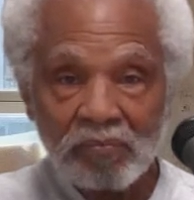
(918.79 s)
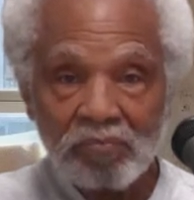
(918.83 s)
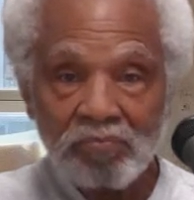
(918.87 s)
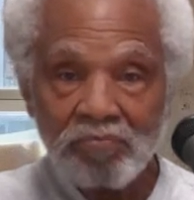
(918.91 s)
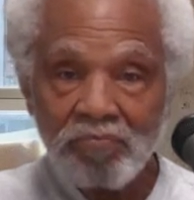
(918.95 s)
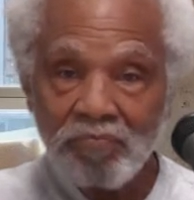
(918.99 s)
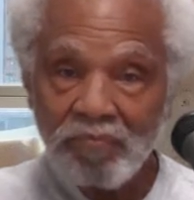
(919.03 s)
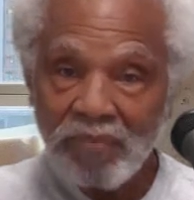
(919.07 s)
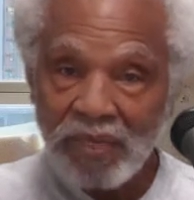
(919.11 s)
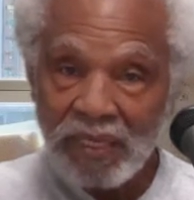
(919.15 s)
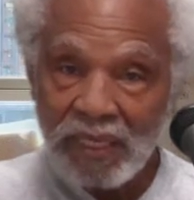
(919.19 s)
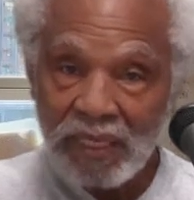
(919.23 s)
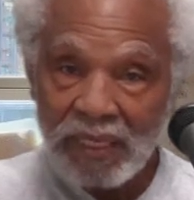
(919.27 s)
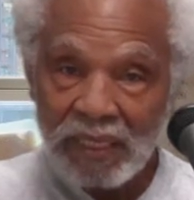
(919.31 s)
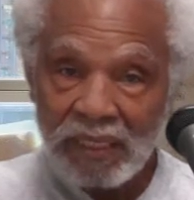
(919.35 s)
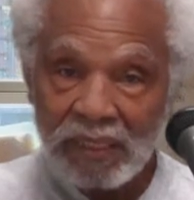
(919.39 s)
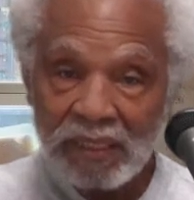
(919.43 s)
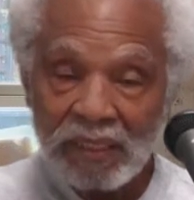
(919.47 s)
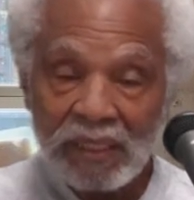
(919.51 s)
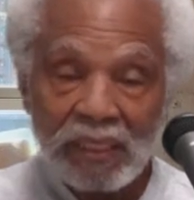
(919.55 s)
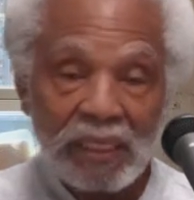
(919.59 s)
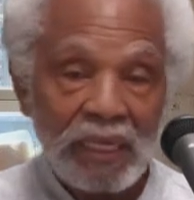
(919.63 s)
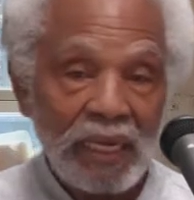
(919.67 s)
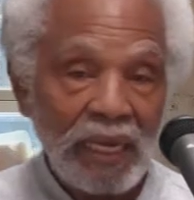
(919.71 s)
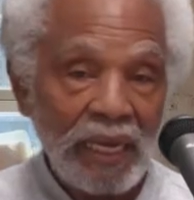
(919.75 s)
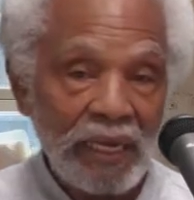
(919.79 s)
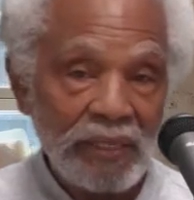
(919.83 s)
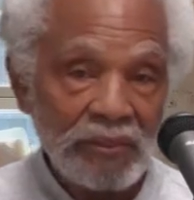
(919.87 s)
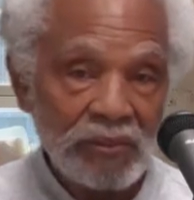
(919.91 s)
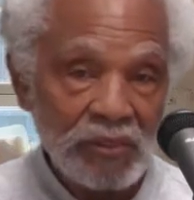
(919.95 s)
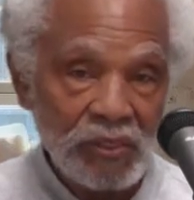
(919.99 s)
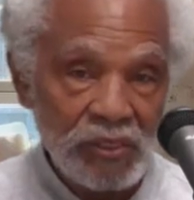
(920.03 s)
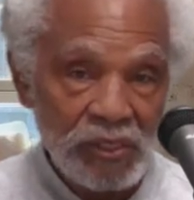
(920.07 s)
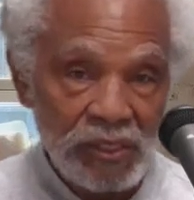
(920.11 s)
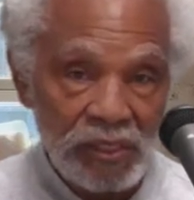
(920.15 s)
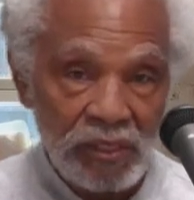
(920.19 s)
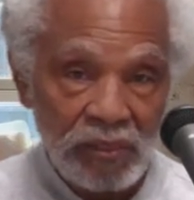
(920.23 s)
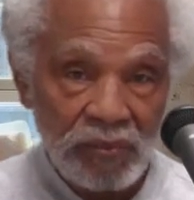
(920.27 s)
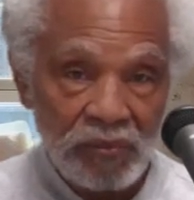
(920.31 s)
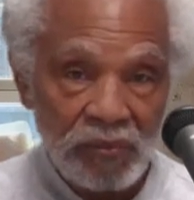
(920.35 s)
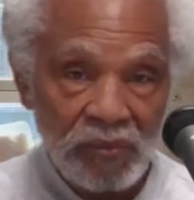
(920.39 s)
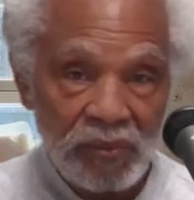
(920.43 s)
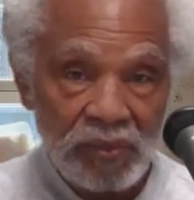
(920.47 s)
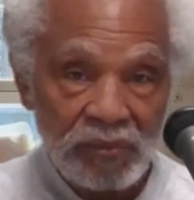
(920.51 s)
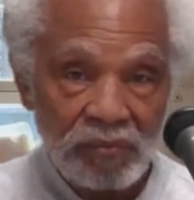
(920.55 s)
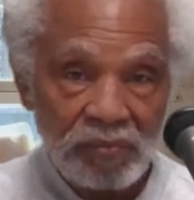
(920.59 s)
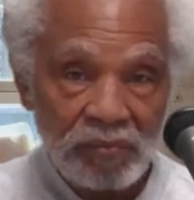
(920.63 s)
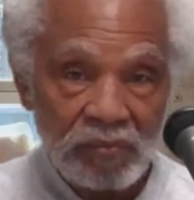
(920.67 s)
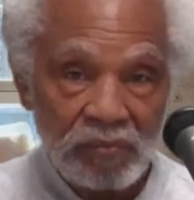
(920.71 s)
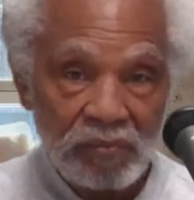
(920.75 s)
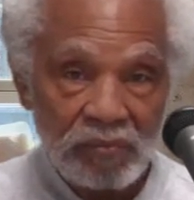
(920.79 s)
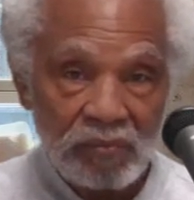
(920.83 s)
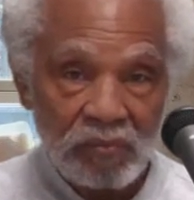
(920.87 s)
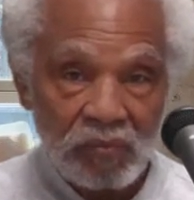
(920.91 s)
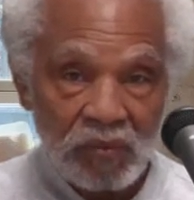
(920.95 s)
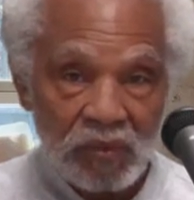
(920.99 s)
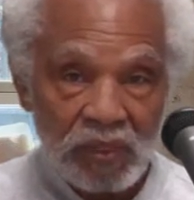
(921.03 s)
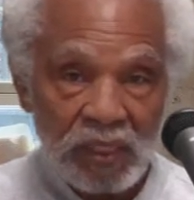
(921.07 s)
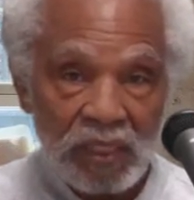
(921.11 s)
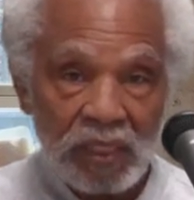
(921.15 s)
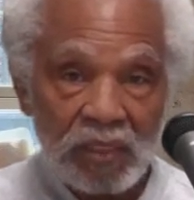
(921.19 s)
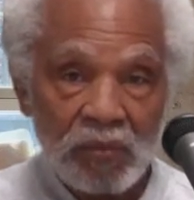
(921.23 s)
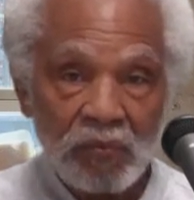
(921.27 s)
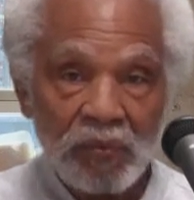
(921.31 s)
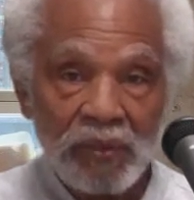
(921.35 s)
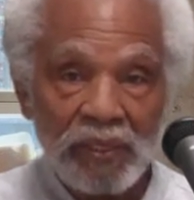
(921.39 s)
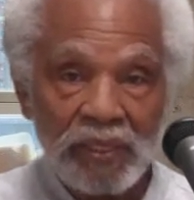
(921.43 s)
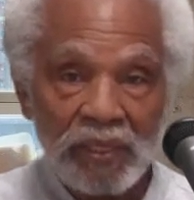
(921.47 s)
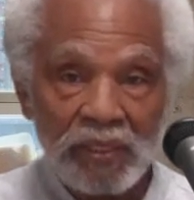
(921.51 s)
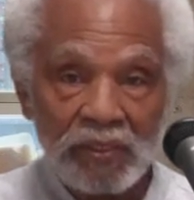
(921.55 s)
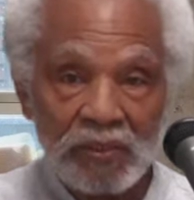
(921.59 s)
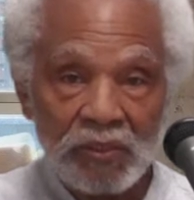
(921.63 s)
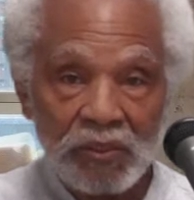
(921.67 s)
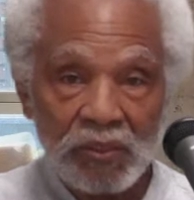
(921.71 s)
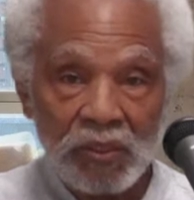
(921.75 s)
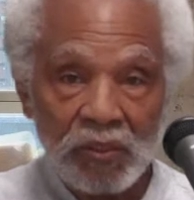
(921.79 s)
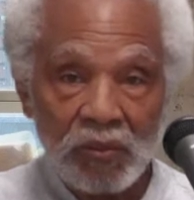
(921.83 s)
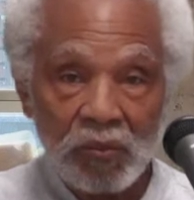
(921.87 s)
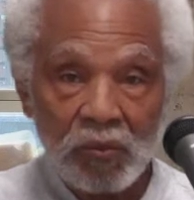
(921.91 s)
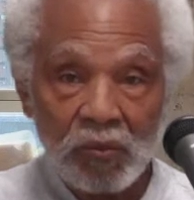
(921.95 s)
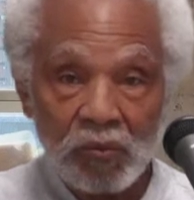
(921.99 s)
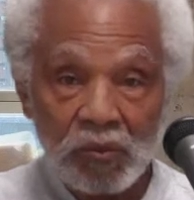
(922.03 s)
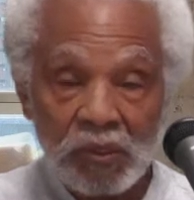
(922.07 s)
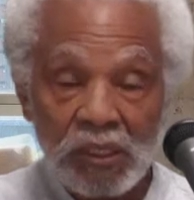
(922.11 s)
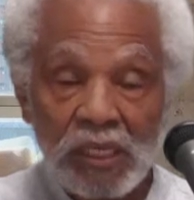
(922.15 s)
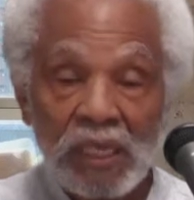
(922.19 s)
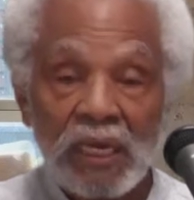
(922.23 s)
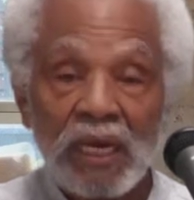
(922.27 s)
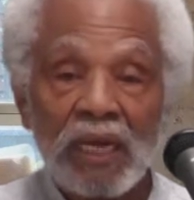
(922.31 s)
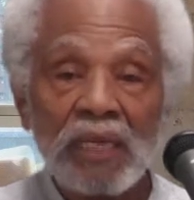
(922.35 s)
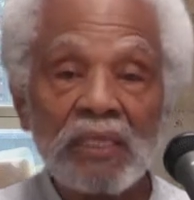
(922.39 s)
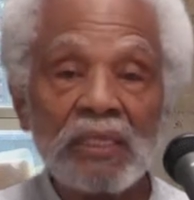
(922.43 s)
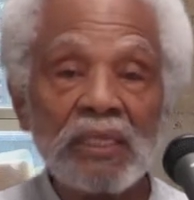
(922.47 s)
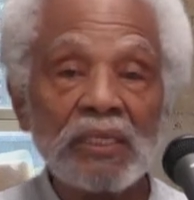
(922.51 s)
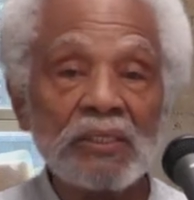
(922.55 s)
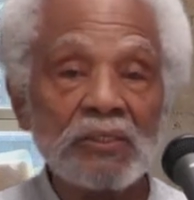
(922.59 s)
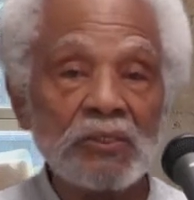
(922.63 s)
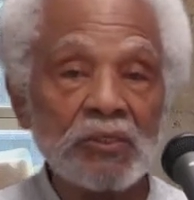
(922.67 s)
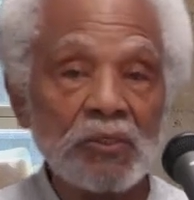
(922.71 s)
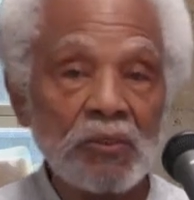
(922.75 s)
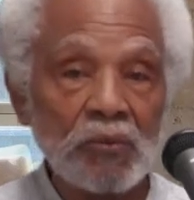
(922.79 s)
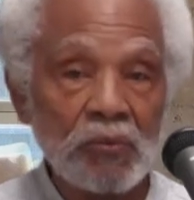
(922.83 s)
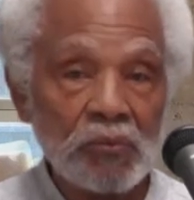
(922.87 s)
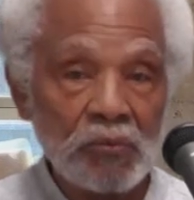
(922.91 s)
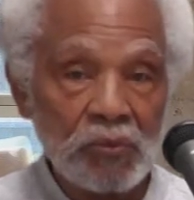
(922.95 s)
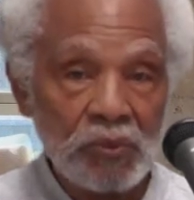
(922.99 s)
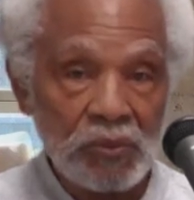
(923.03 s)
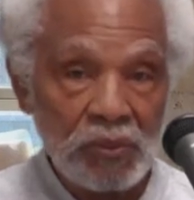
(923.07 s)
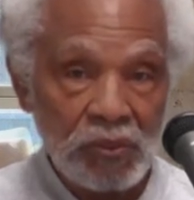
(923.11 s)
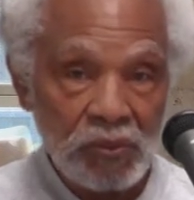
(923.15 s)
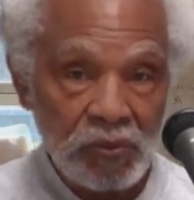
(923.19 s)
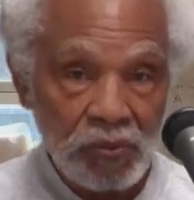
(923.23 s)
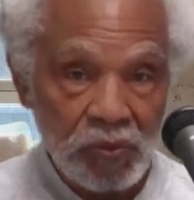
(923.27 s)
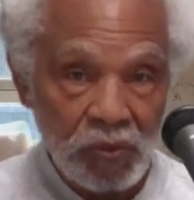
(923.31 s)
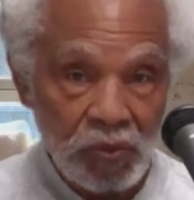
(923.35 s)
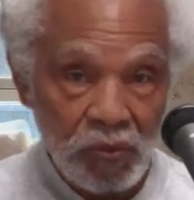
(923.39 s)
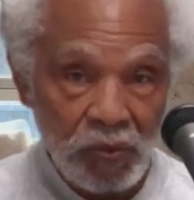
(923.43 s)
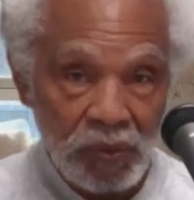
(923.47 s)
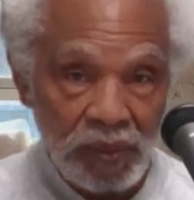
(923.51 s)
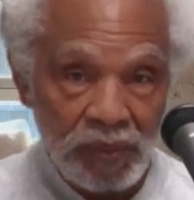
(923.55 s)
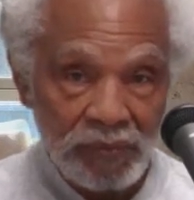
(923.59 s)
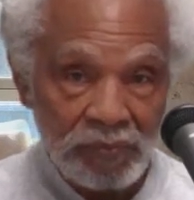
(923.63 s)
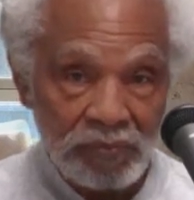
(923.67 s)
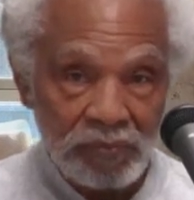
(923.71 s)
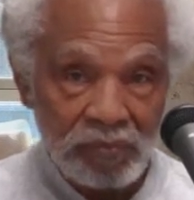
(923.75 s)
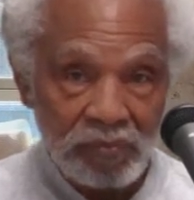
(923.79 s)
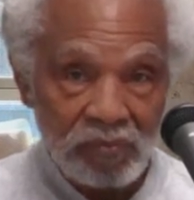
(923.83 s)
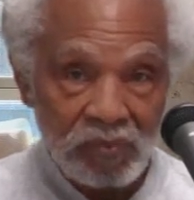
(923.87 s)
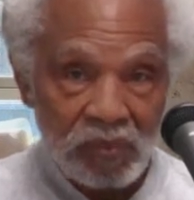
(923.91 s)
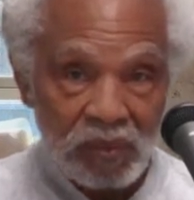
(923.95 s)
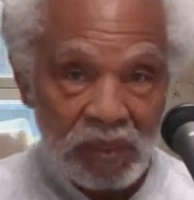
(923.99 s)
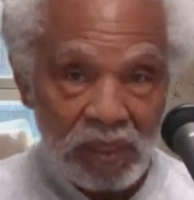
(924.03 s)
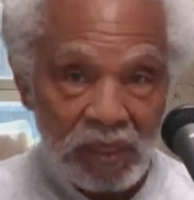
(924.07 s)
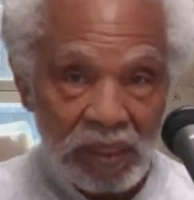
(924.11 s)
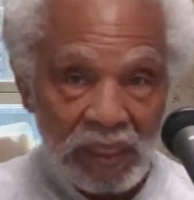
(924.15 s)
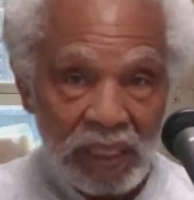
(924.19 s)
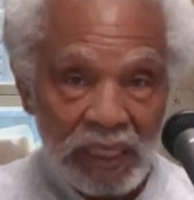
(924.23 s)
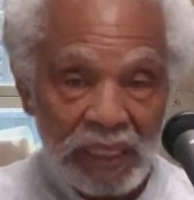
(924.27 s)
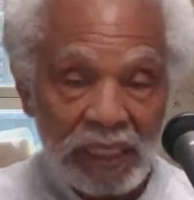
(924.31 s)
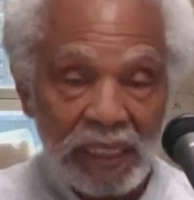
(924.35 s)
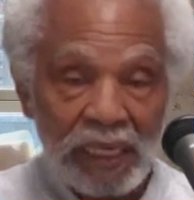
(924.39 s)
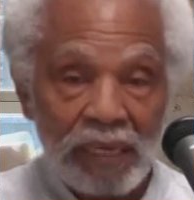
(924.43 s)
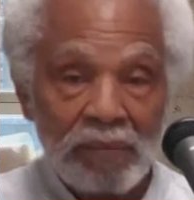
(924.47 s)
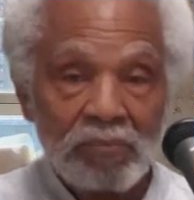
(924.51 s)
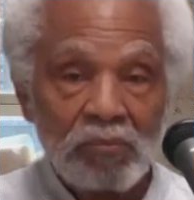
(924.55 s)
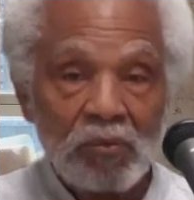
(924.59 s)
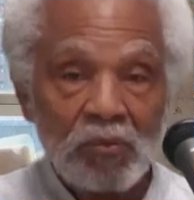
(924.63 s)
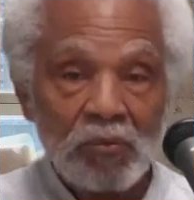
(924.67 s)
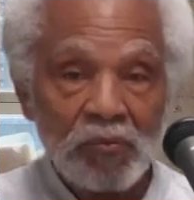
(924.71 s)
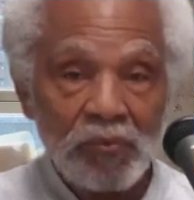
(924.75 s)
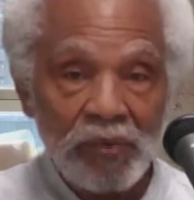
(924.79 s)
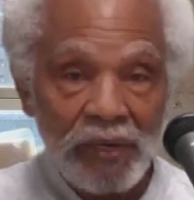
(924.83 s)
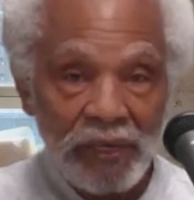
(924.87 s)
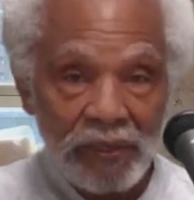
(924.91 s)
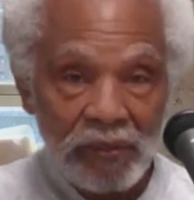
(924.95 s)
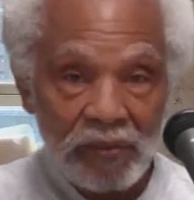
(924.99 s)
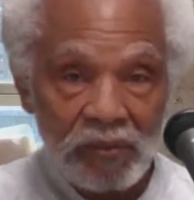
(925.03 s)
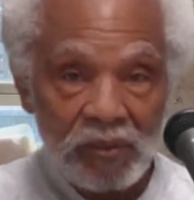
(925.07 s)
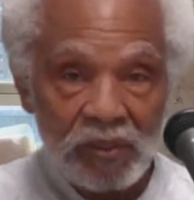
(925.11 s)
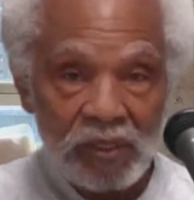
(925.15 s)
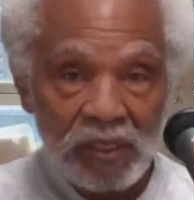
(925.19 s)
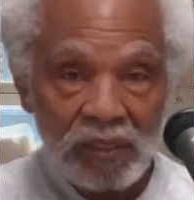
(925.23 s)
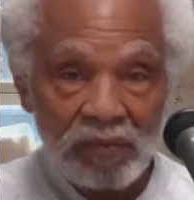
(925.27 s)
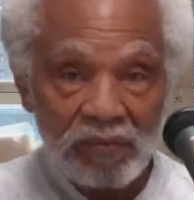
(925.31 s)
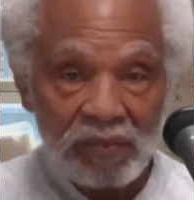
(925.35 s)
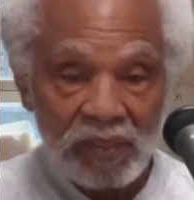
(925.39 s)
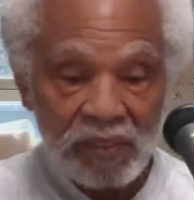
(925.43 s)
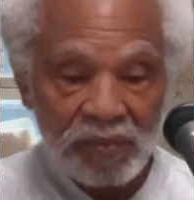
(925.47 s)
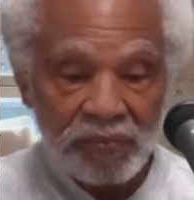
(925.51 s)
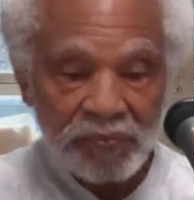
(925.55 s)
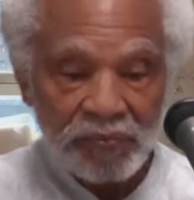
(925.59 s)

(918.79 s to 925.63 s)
men, and children any way they chose, and they chose to do it. They kept records of it.